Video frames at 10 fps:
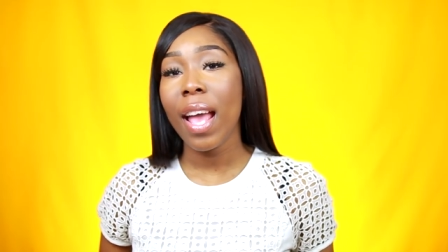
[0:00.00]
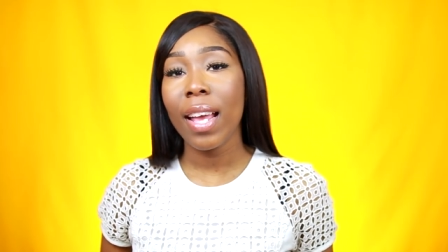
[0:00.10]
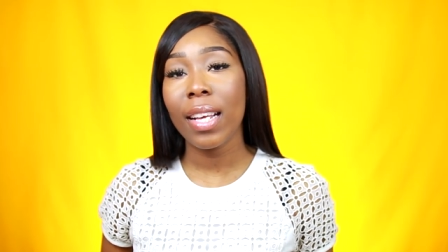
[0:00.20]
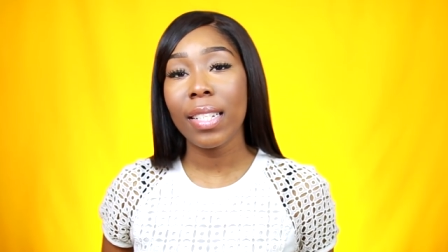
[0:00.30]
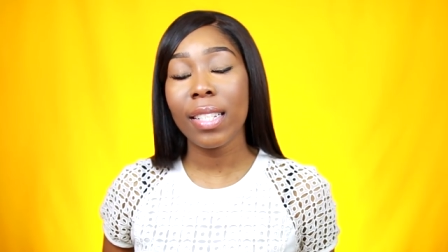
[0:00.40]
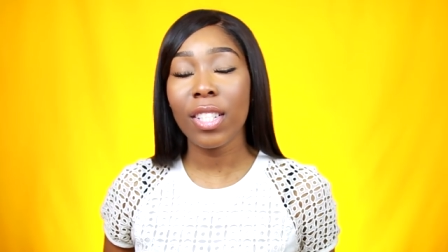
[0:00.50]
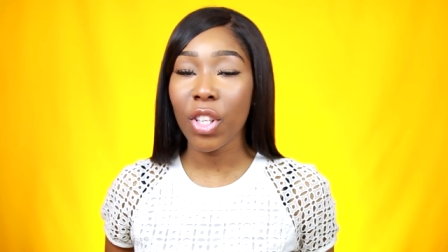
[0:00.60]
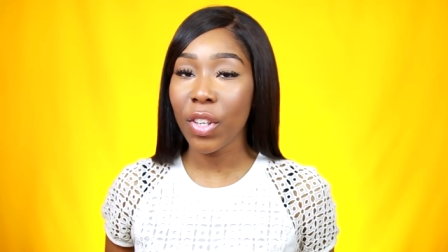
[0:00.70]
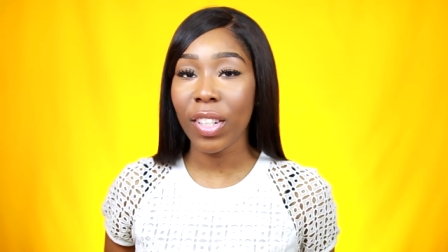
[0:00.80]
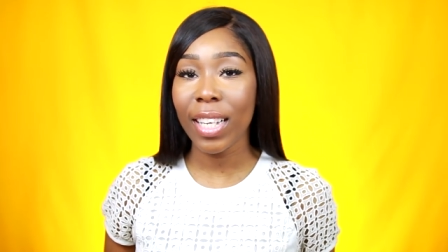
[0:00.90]
and
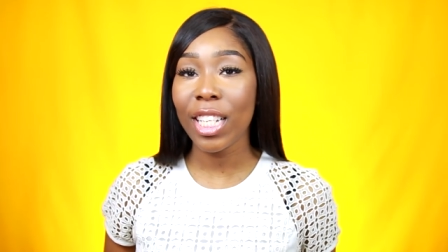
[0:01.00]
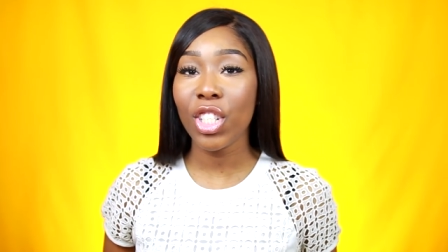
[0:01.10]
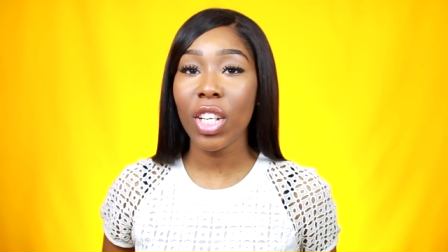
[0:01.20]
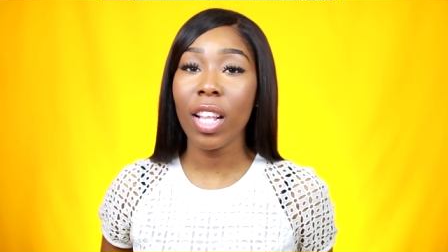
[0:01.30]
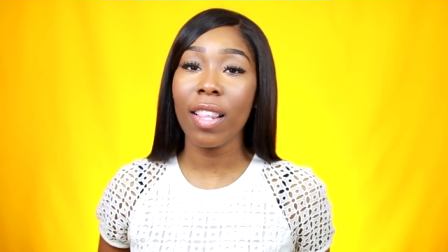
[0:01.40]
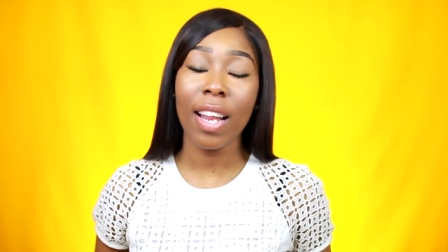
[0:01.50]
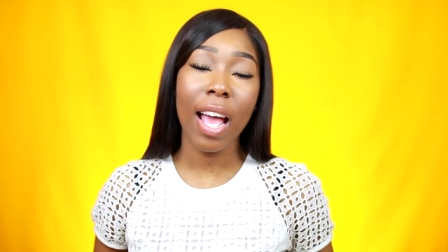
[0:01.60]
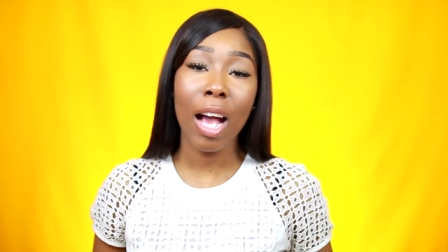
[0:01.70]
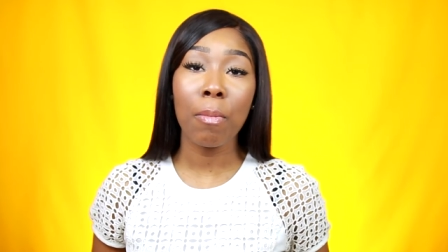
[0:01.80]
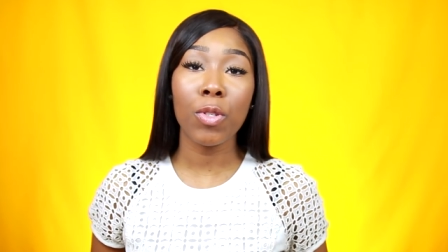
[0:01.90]
circulation and then it
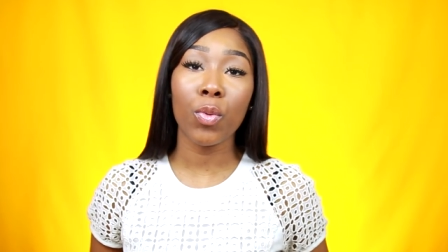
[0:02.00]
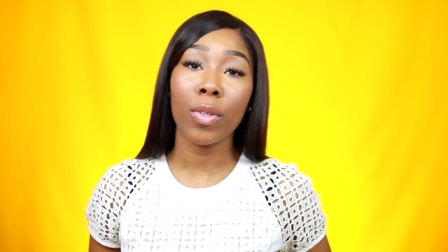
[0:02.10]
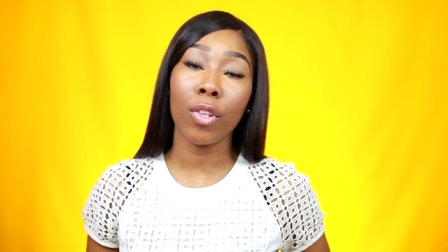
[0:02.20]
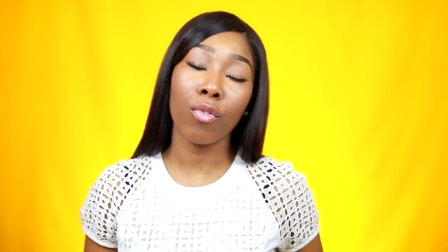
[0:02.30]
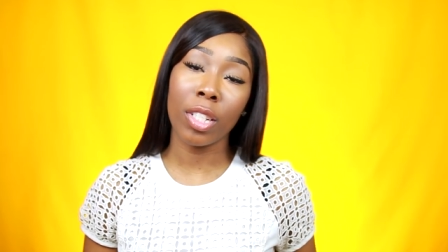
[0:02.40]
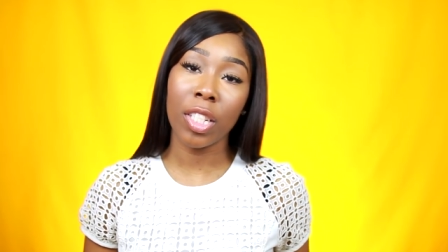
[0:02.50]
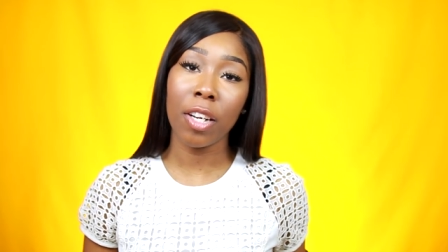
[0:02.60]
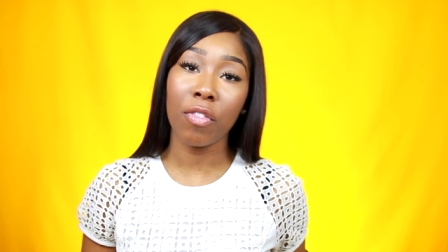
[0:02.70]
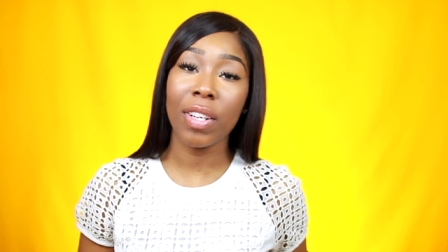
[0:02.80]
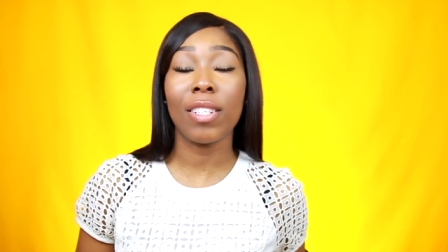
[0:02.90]
helps with the
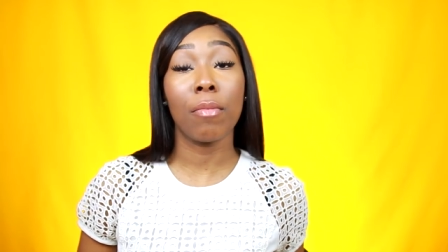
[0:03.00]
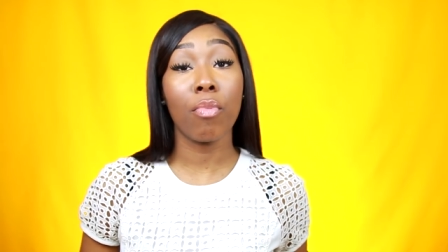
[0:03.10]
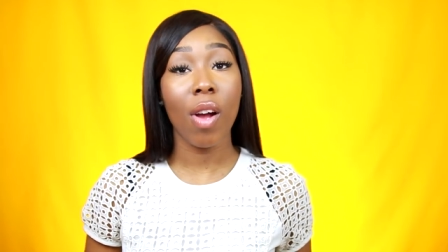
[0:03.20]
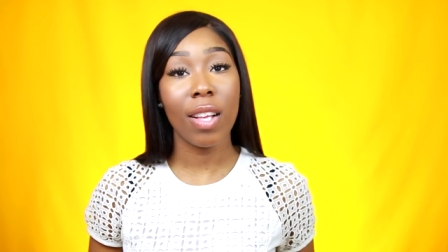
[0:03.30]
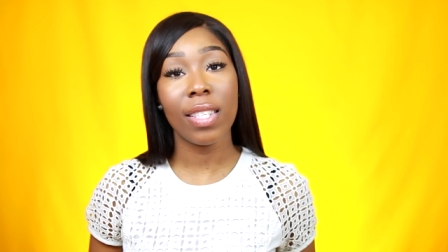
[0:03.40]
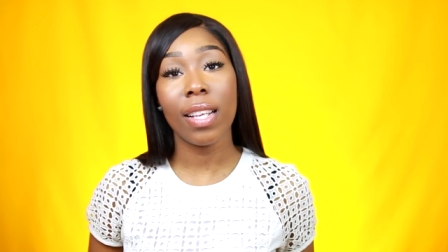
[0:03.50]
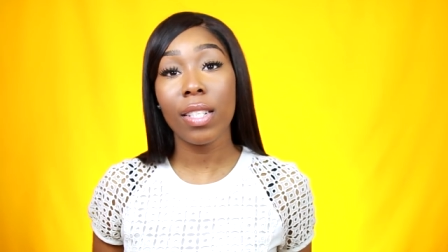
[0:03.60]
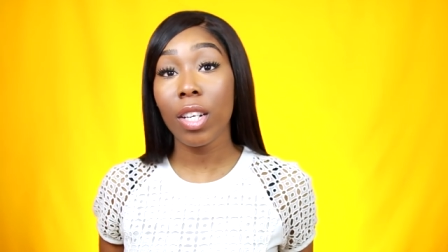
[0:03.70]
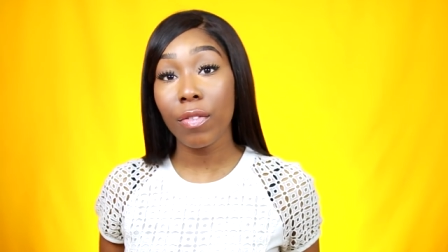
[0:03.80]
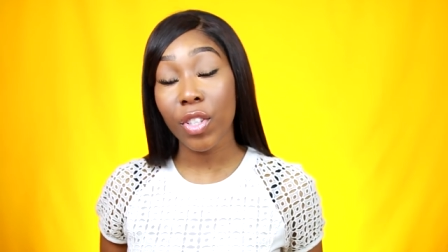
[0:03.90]
regeneration process
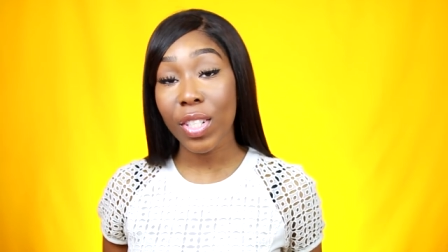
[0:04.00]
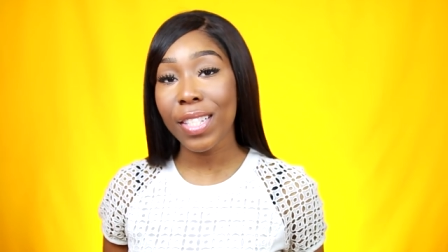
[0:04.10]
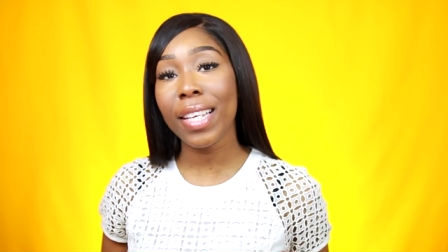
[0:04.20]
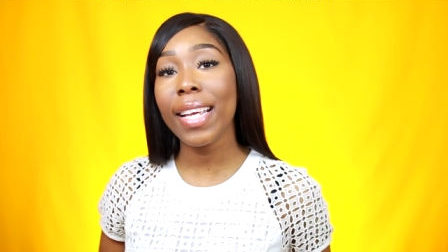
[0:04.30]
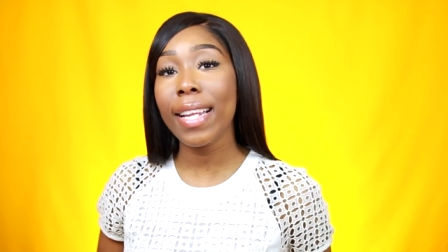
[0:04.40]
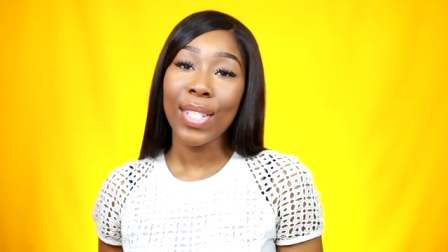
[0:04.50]
of your skin.